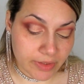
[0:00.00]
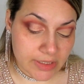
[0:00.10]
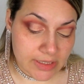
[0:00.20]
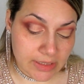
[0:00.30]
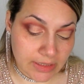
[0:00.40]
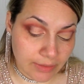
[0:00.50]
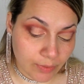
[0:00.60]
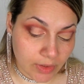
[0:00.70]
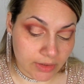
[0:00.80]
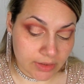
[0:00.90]
and see
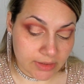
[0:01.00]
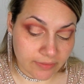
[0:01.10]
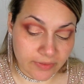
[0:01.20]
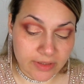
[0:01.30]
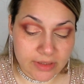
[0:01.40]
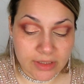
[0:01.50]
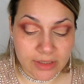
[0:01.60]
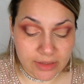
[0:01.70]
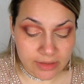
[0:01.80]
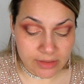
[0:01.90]
what the difference
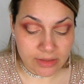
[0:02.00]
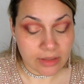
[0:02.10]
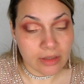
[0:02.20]
is,